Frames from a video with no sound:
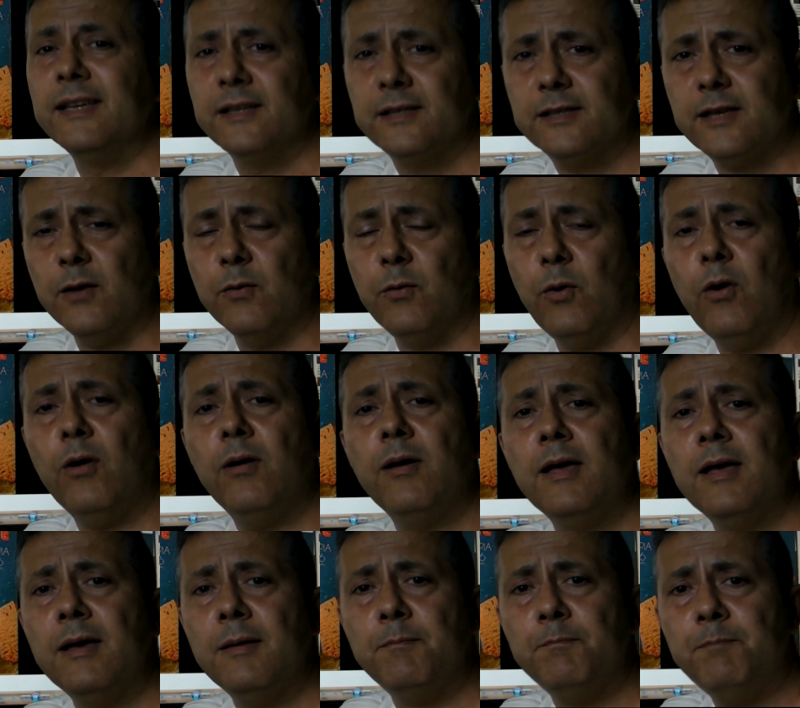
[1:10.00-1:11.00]
so what?
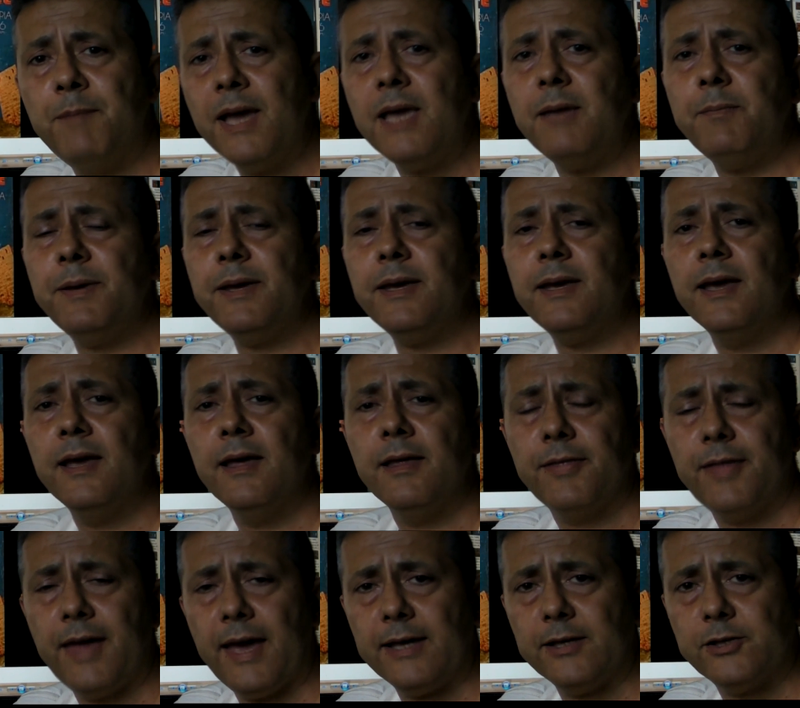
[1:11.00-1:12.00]
Maybe
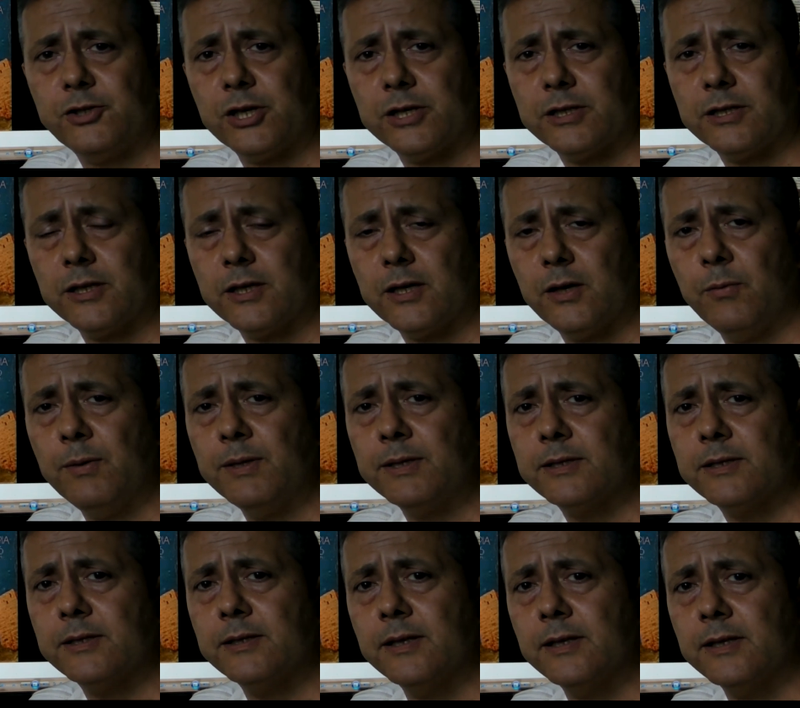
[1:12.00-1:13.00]
that is just a
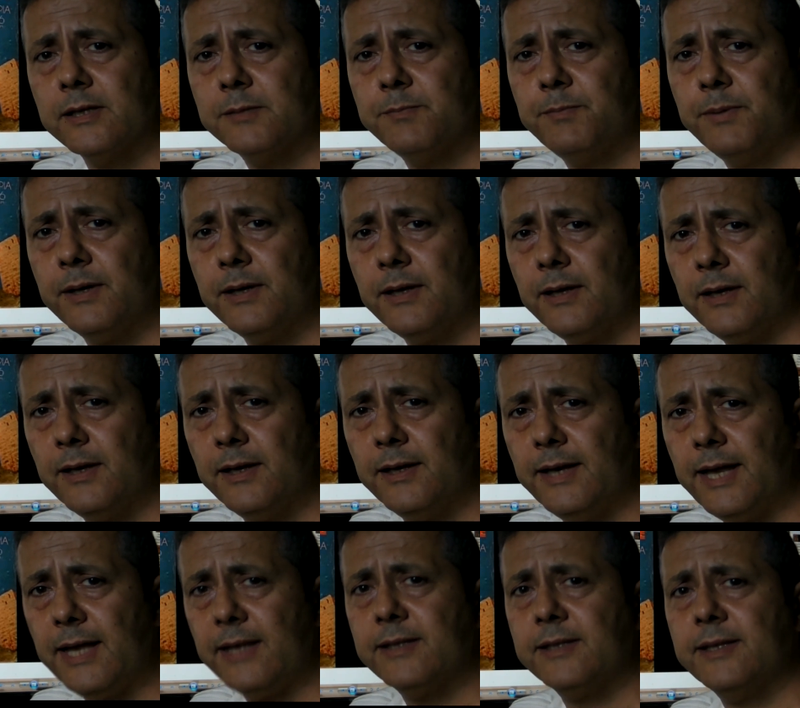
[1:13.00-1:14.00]
coincidence, but
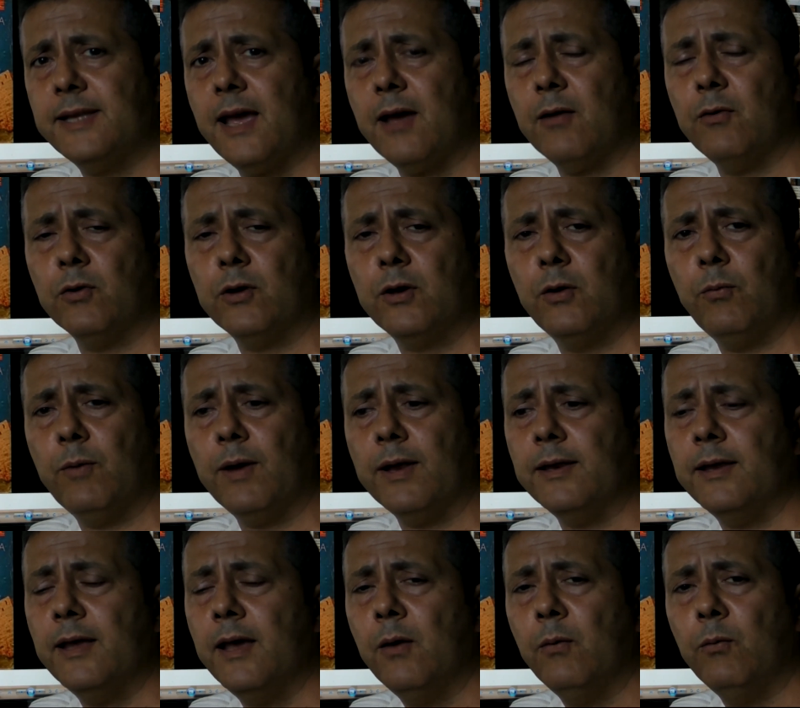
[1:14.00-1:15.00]
let's now look at
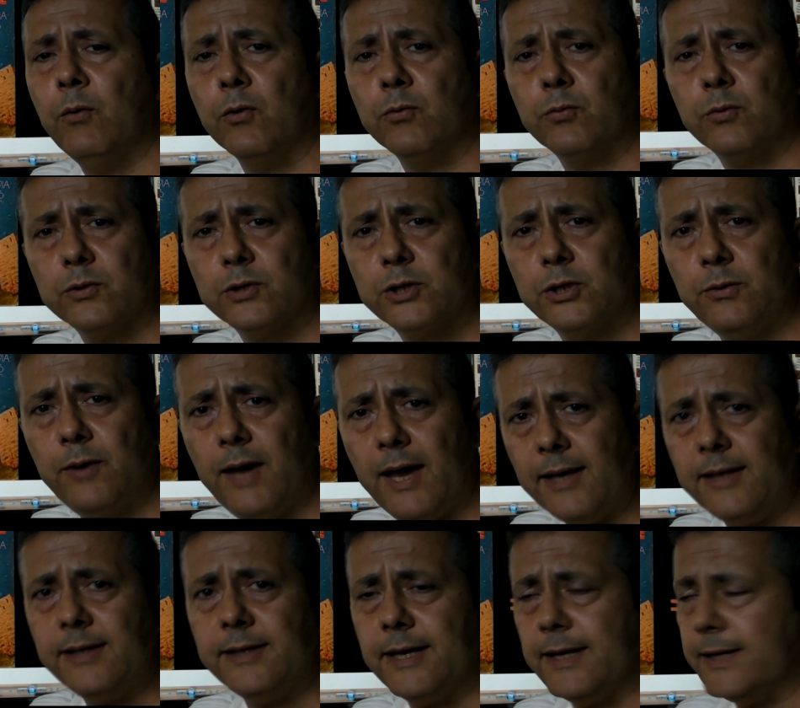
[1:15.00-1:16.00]
when World War II
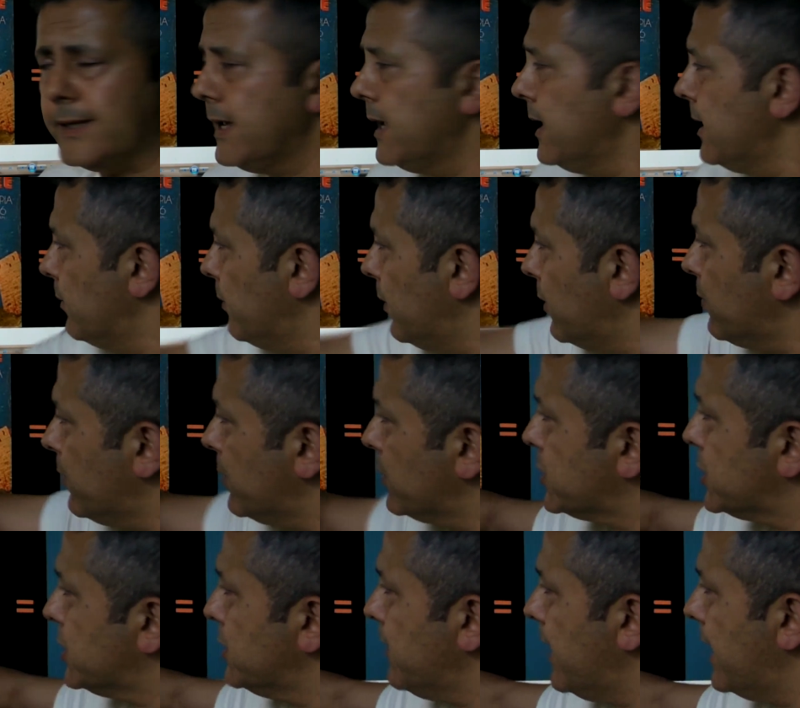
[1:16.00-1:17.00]
ended. World War
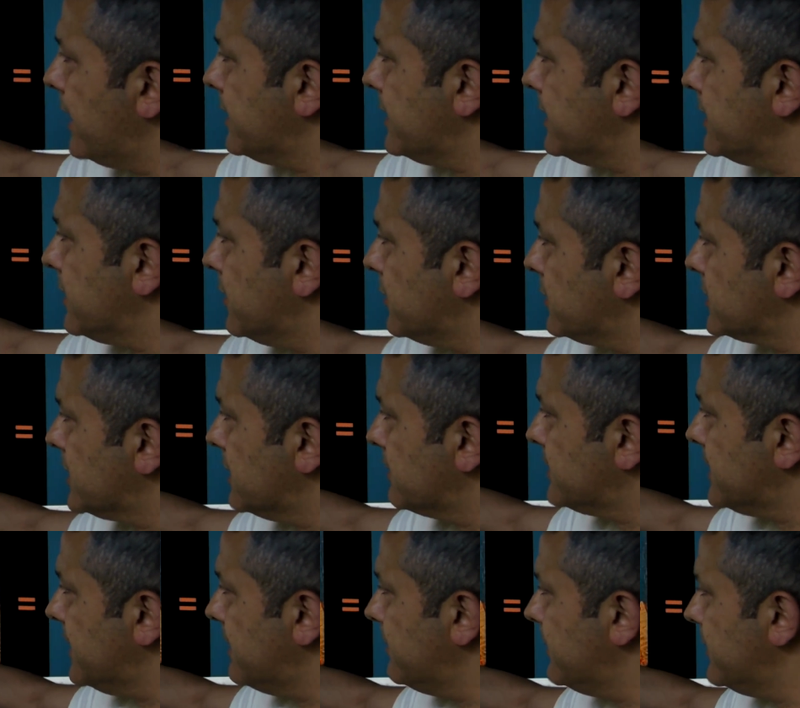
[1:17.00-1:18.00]
II ended on
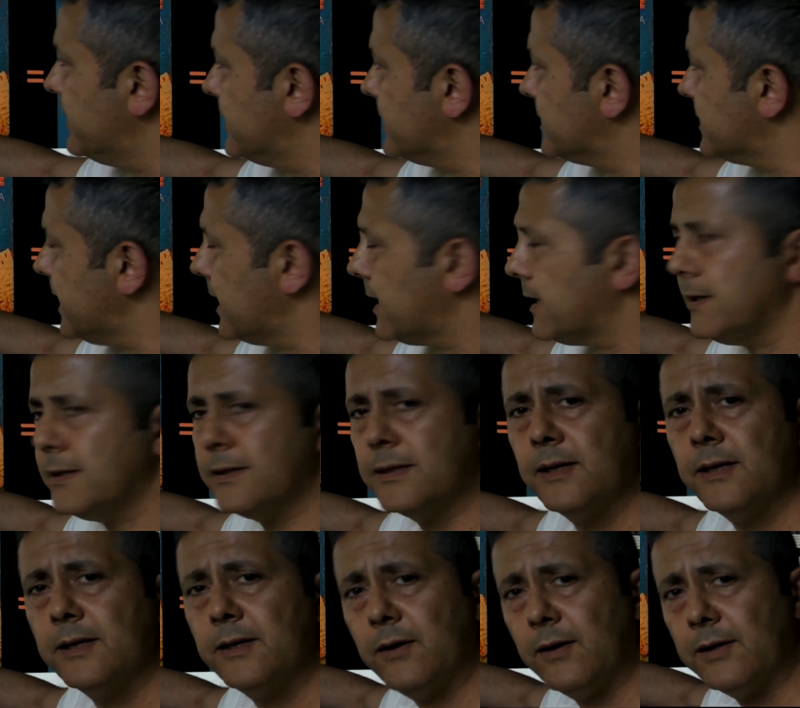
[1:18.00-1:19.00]
September the 2nd,
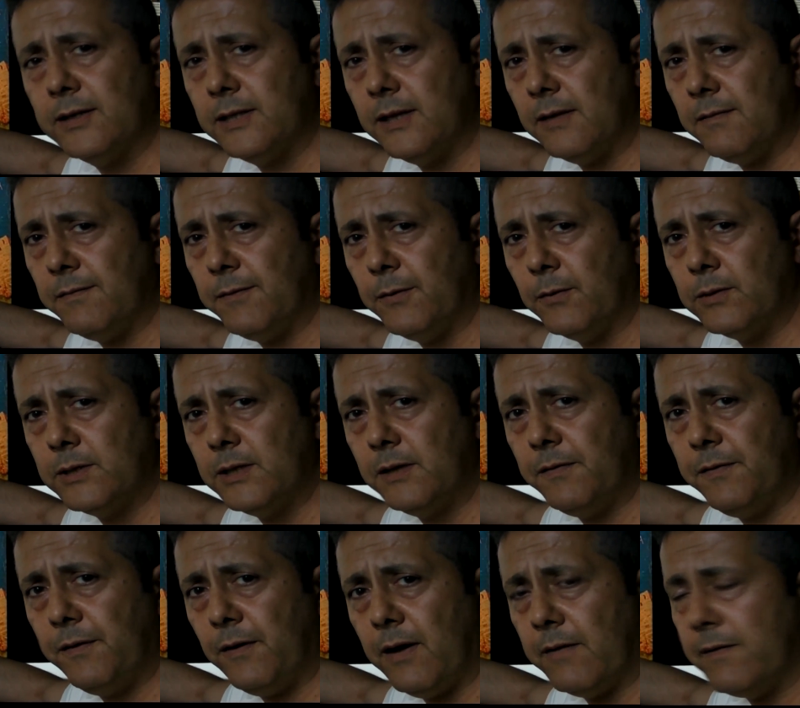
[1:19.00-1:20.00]

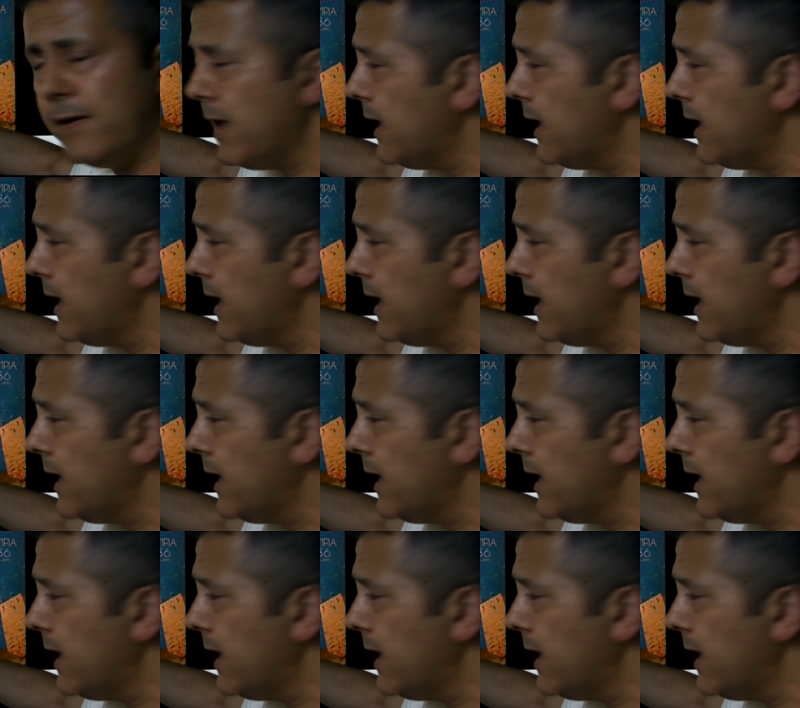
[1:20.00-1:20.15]
1945.